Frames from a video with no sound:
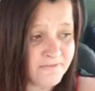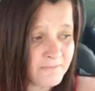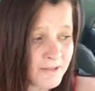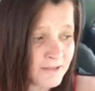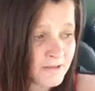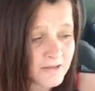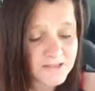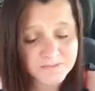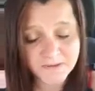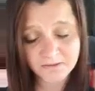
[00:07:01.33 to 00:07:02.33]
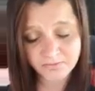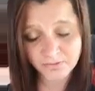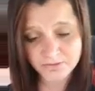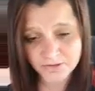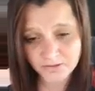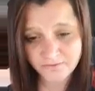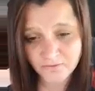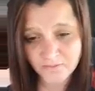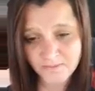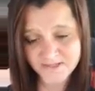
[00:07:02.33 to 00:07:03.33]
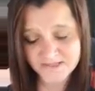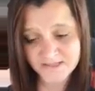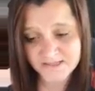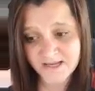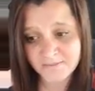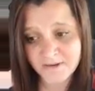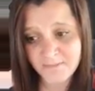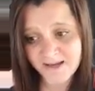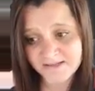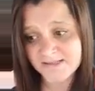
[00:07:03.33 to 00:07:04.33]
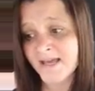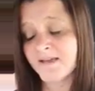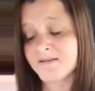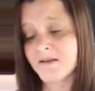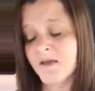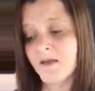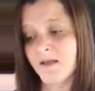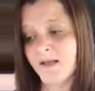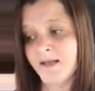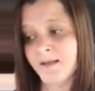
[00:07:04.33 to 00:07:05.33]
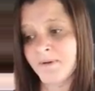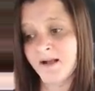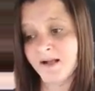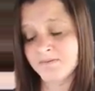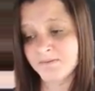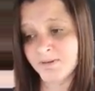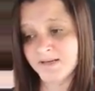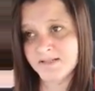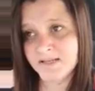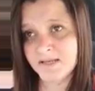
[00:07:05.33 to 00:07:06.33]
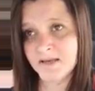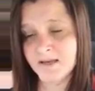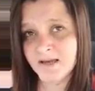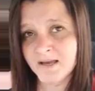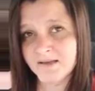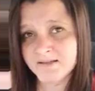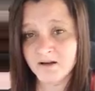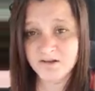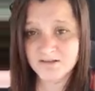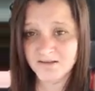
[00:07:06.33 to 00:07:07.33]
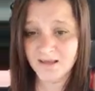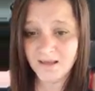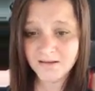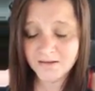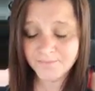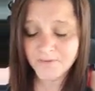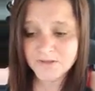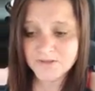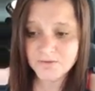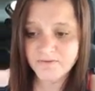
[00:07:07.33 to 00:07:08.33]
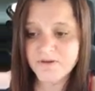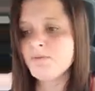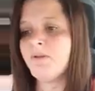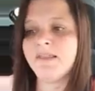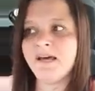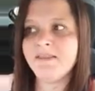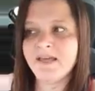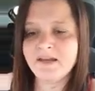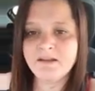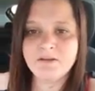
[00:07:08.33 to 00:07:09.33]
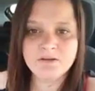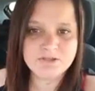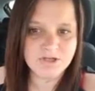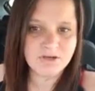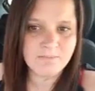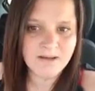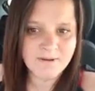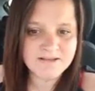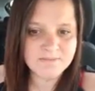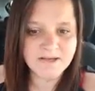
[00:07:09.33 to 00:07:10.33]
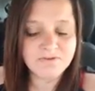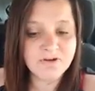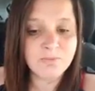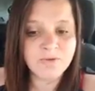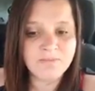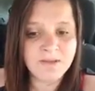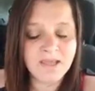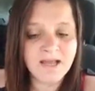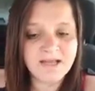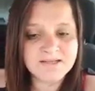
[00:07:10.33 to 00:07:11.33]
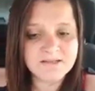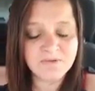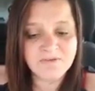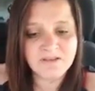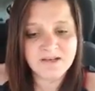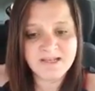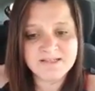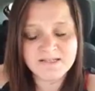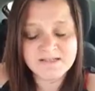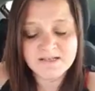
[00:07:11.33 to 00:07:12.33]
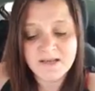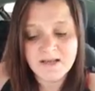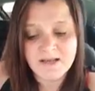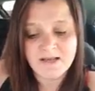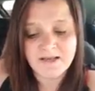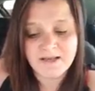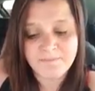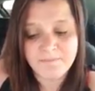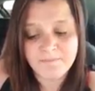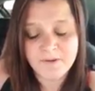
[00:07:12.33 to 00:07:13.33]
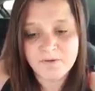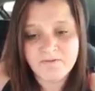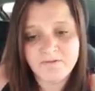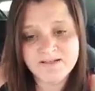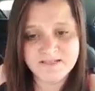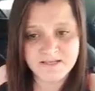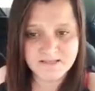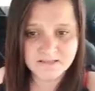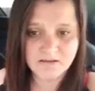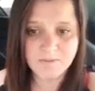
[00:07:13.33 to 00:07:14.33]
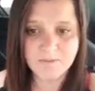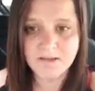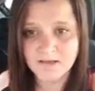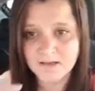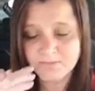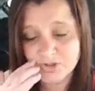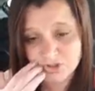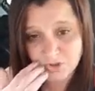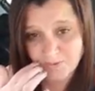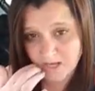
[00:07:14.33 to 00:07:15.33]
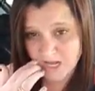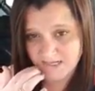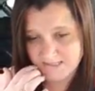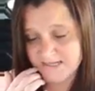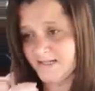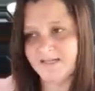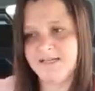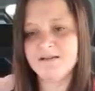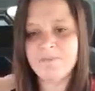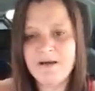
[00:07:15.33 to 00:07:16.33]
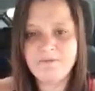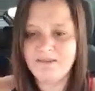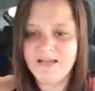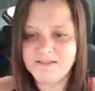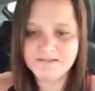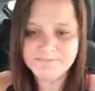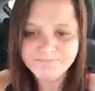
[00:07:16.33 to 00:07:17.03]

for me has been crucial for my business and my mindset, um, accountability, and ass kicking. So, if you want that, then you can join my mastermind group with me and some of the other ladies um, who have already signed up. And I'm super excited about that.